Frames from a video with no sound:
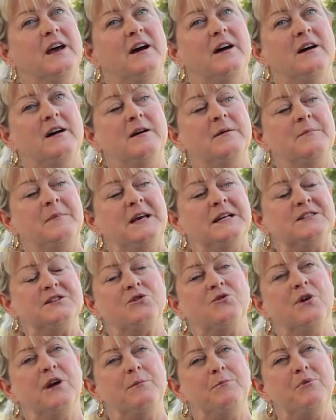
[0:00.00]
Um, it's
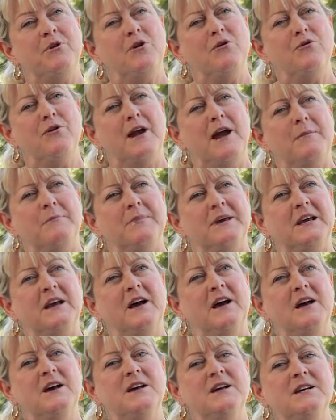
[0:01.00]
a great program
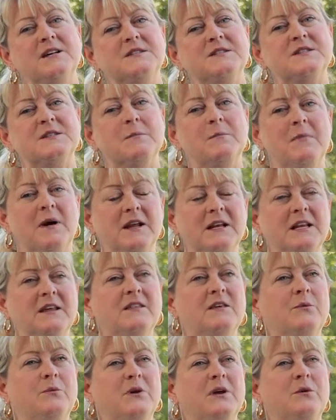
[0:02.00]
because the money
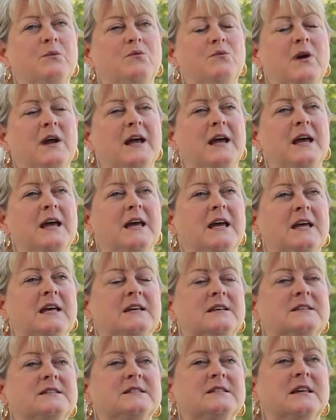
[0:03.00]
that we
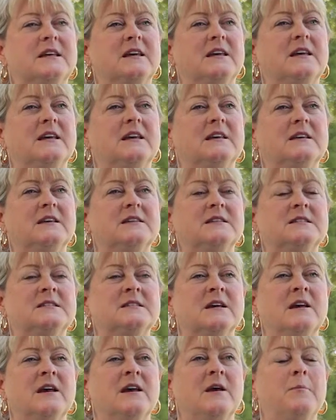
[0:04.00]
raise is